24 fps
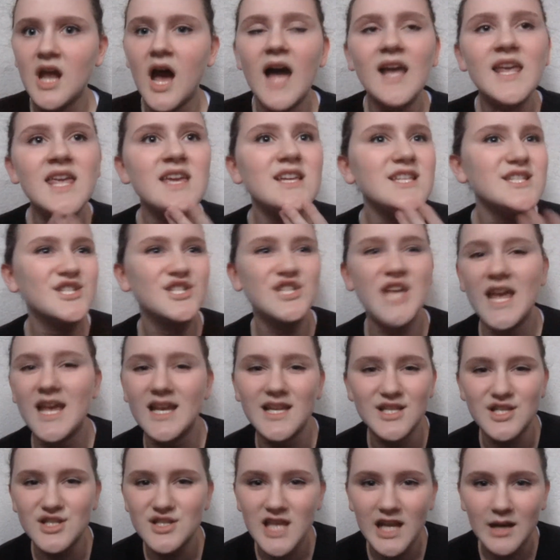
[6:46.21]
I can't
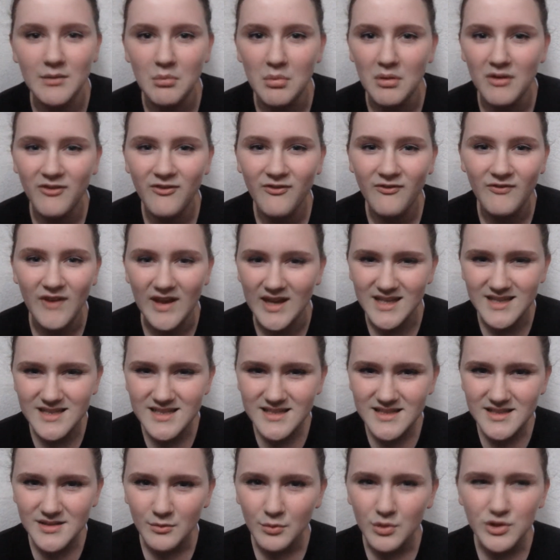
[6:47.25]
change that up my
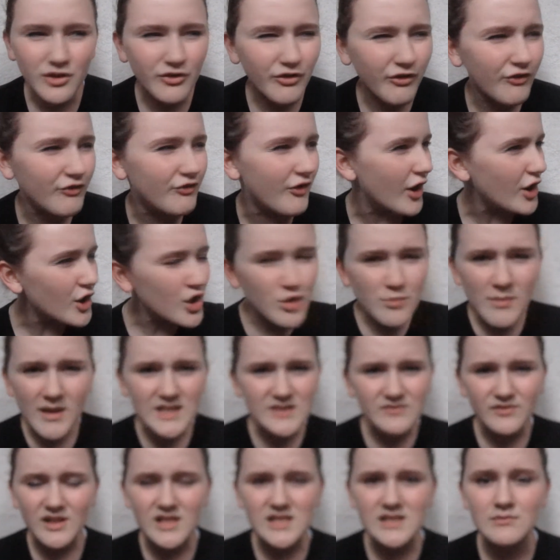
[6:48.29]
face. What the fuck? Who
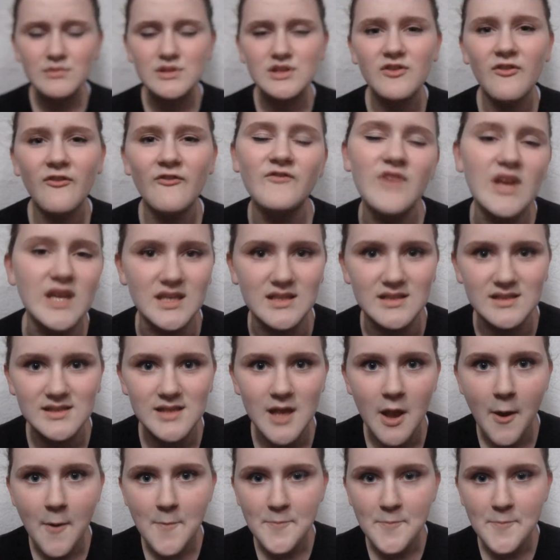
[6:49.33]
makes fun of someone's face?